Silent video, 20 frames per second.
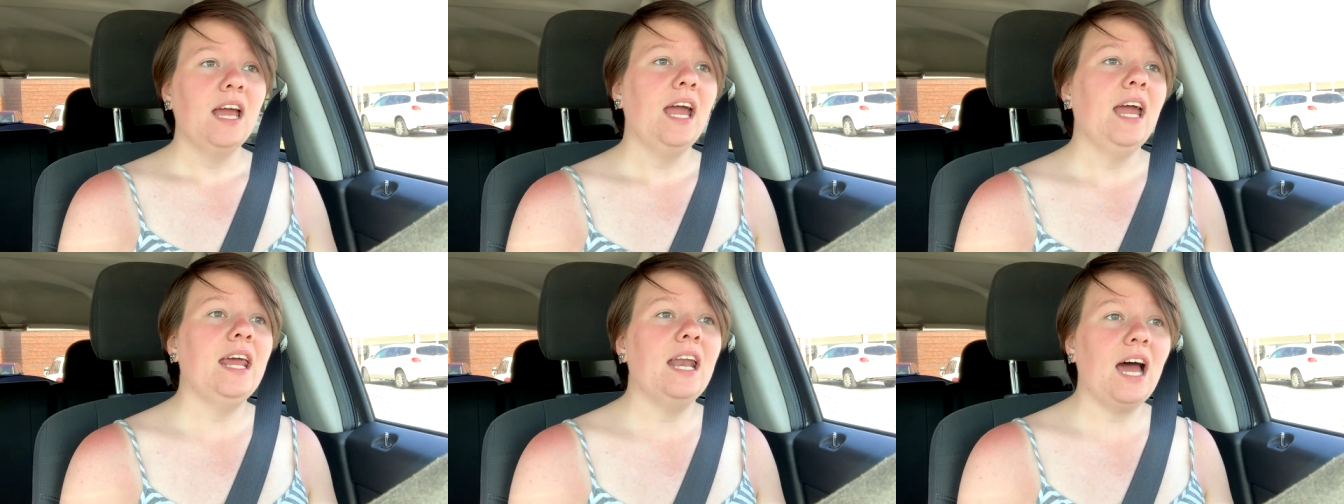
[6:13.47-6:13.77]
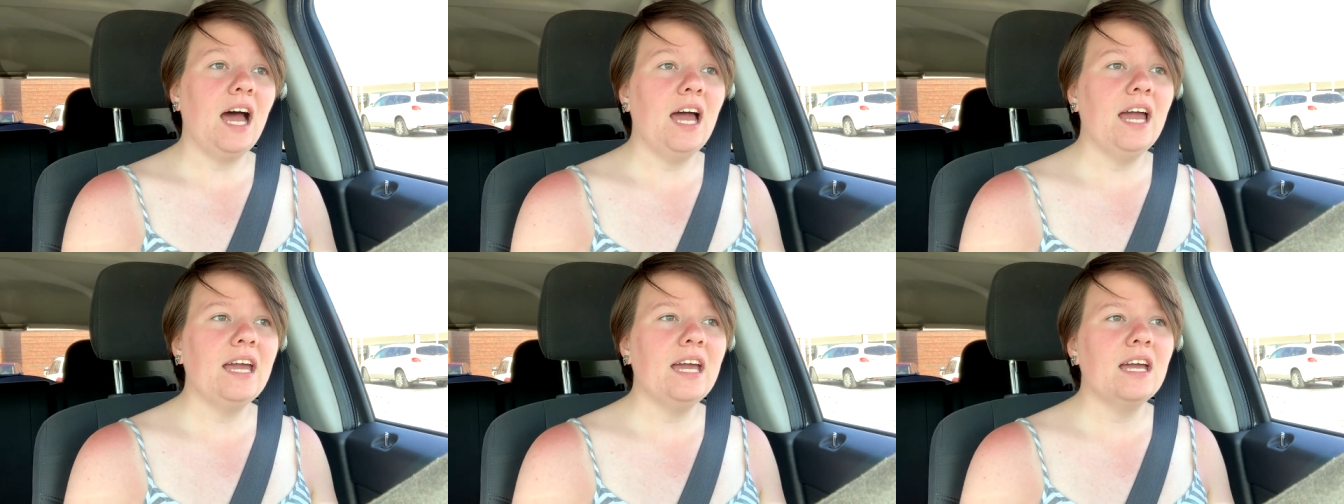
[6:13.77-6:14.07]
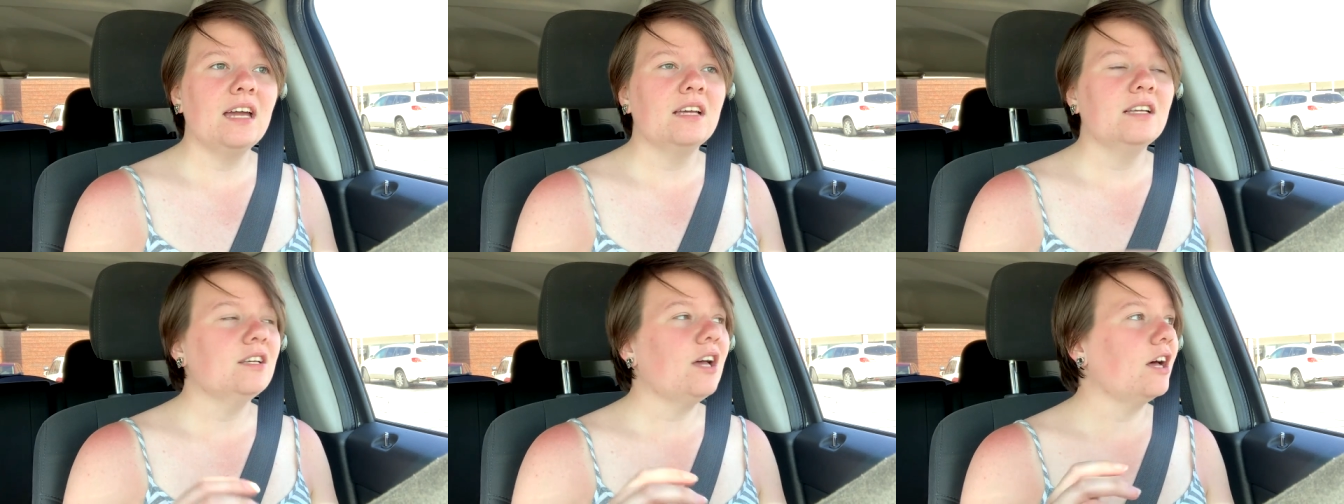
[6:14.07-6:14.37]
And
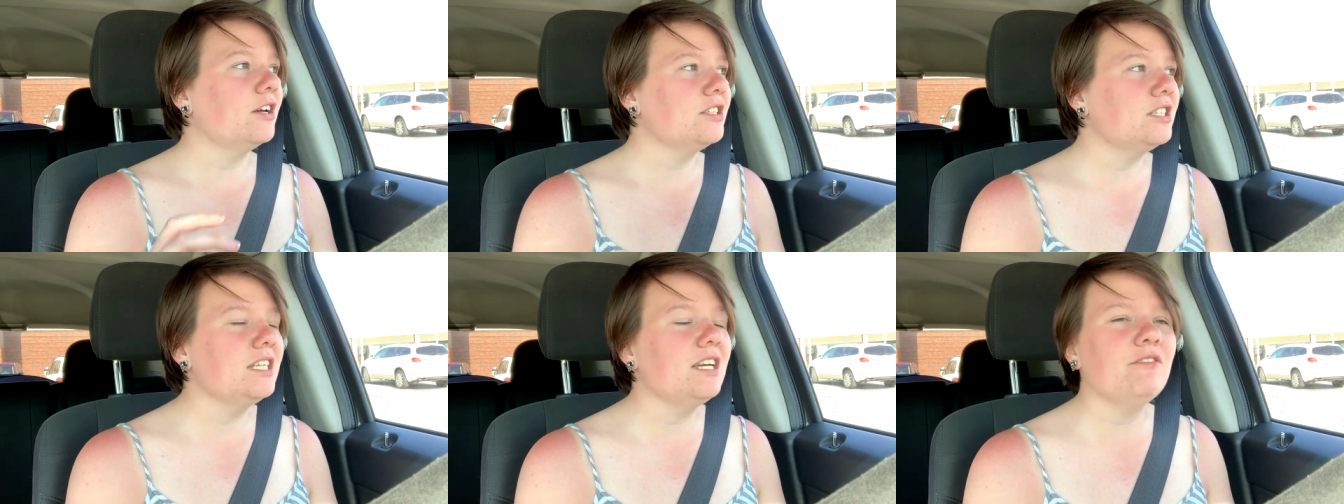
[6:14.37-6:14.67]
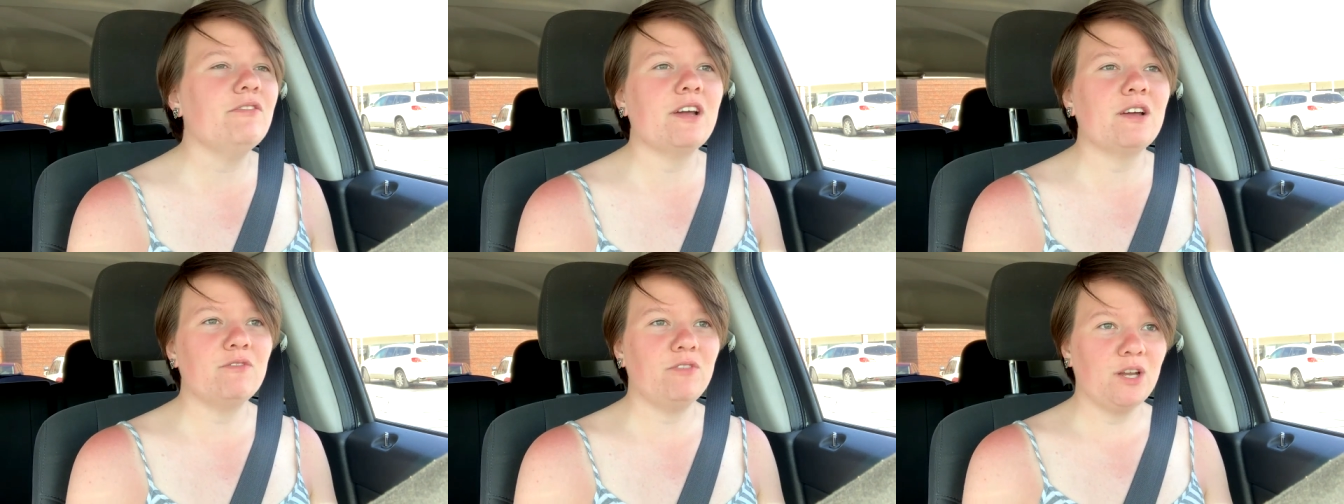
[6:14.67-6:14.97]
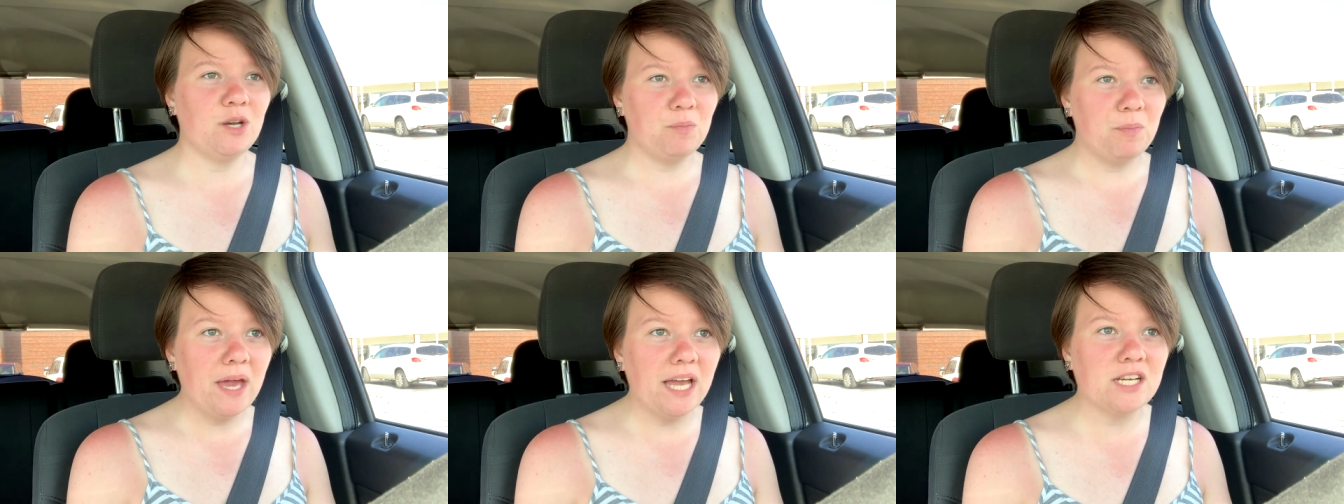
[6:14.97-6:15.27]
I, I'll see if I can
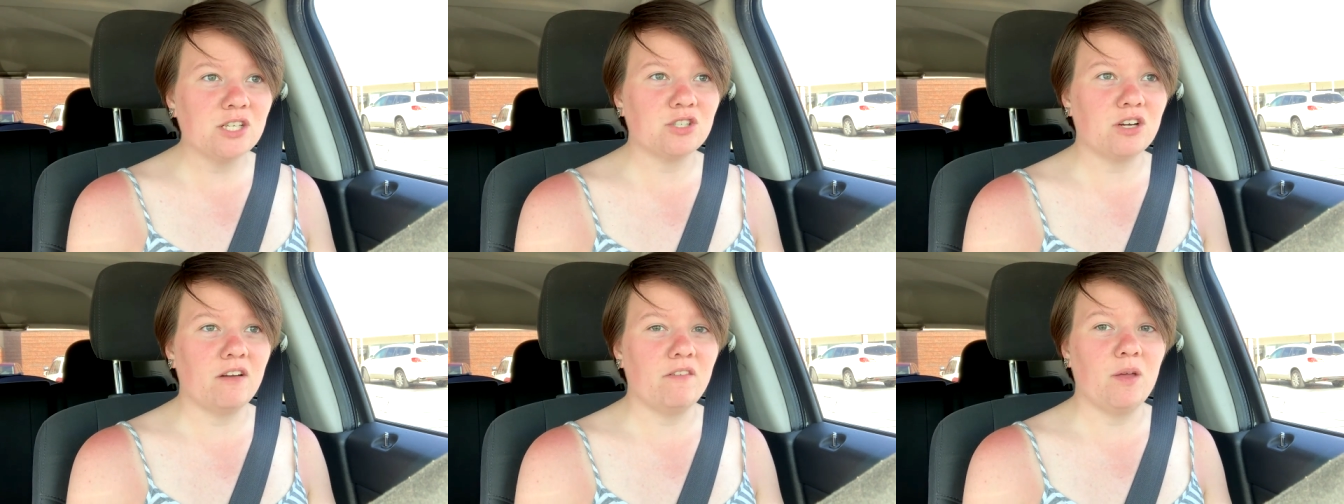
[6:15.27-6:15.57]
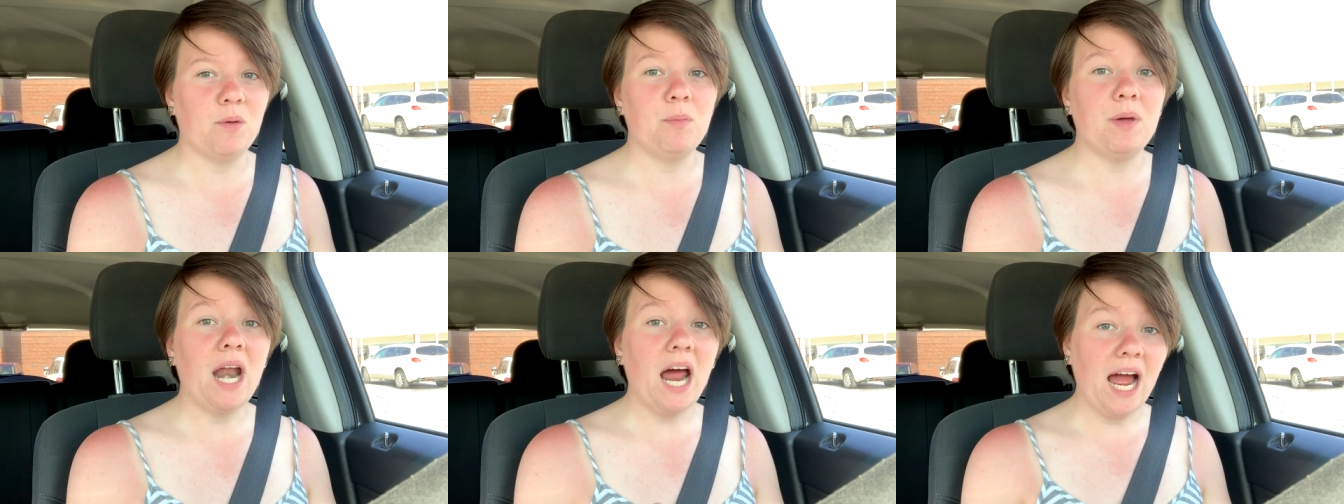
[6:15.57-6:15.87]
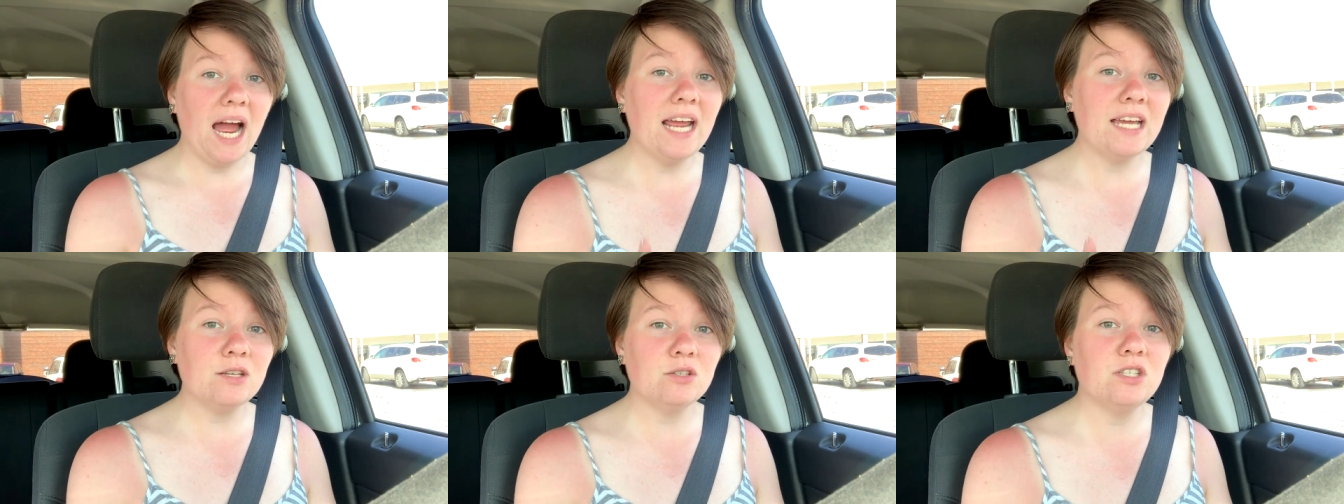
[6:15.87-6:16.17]
find a picture of it, but
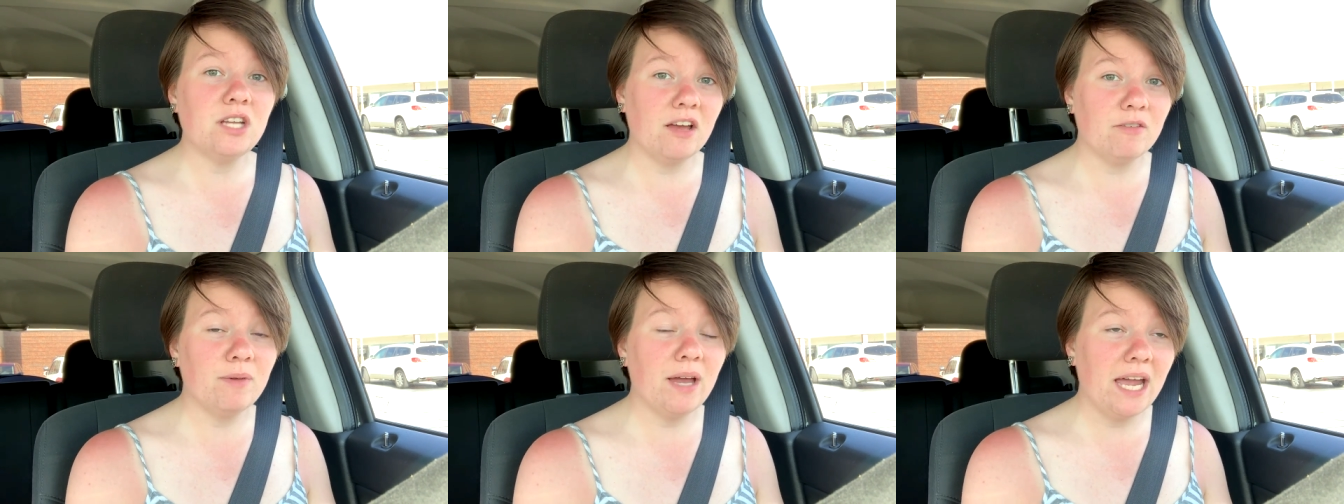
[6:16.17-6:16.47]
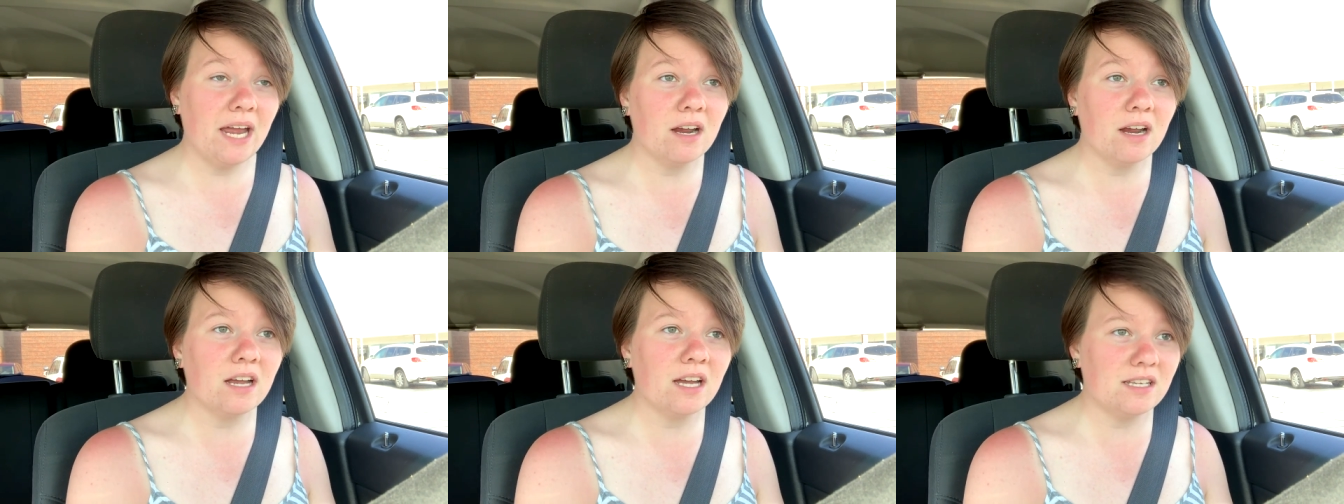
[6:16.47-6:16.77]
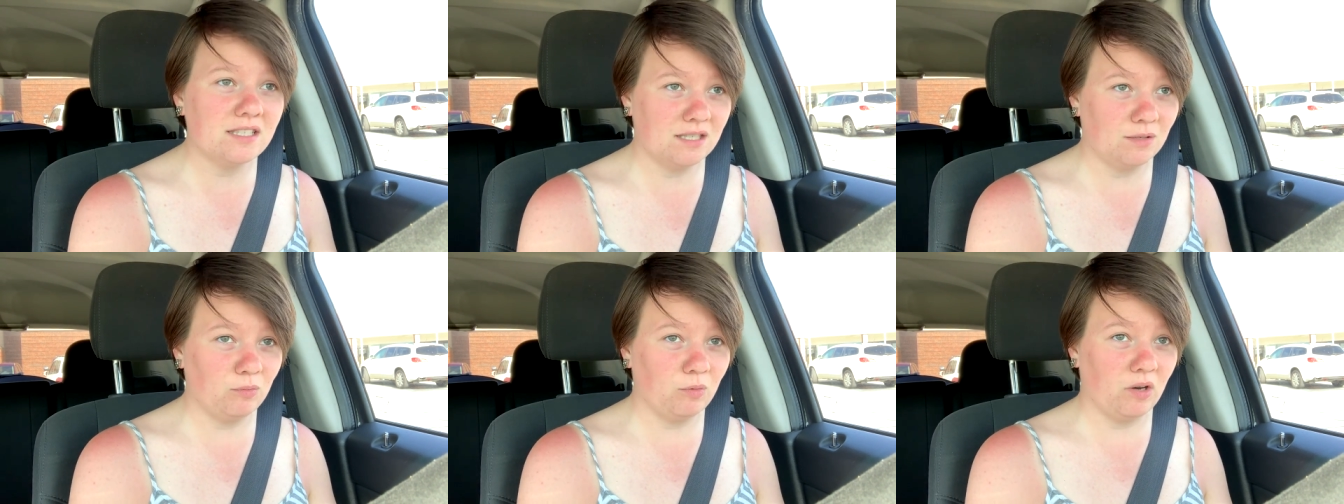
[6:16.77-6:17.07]
I used to have my
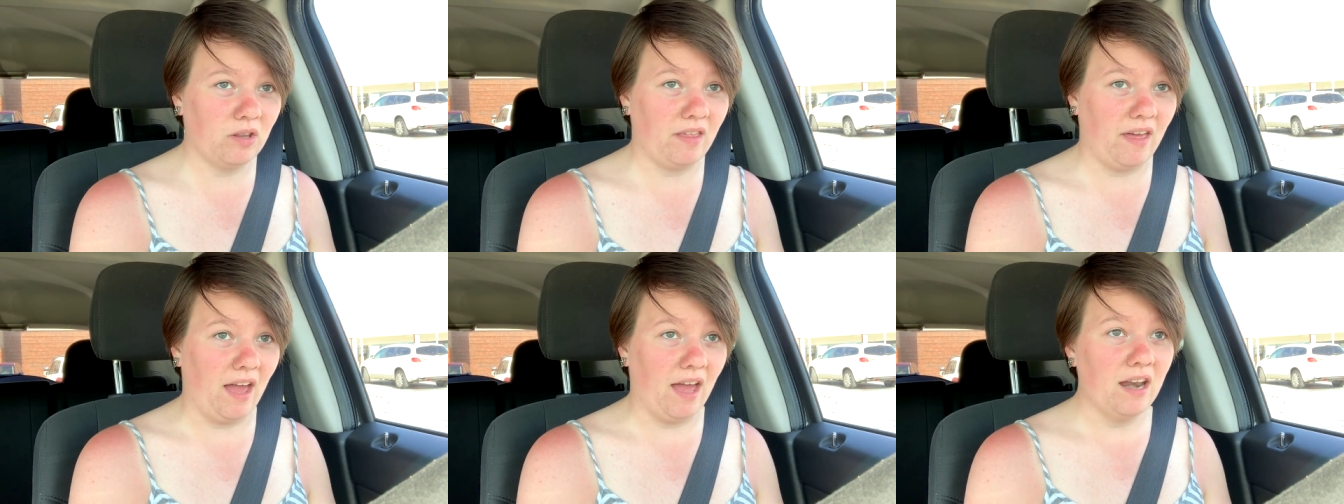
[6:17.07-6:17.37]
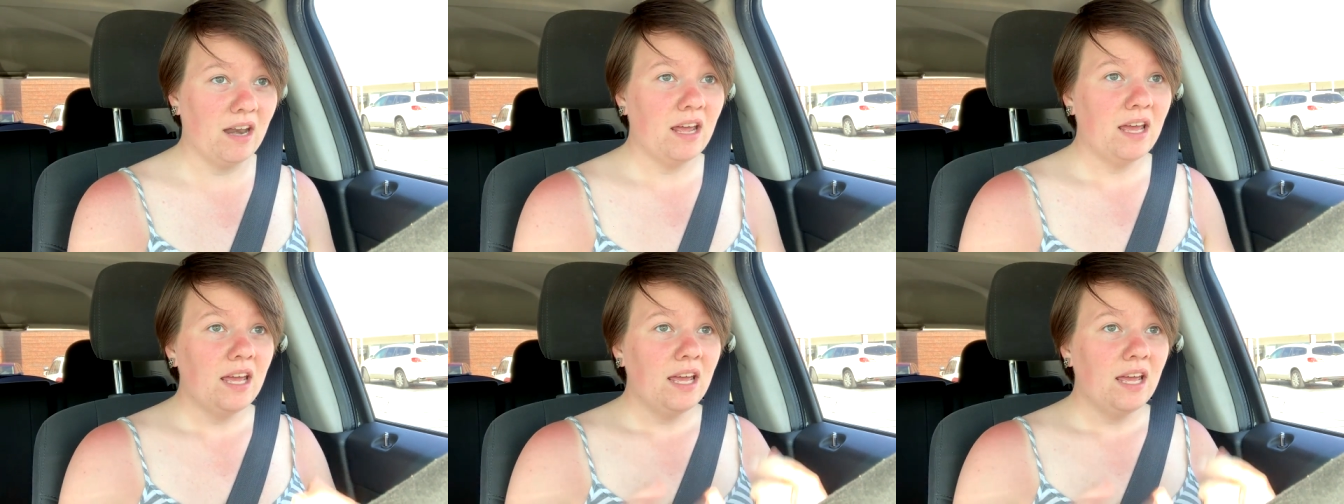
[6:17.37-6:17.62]
haircut similar to that,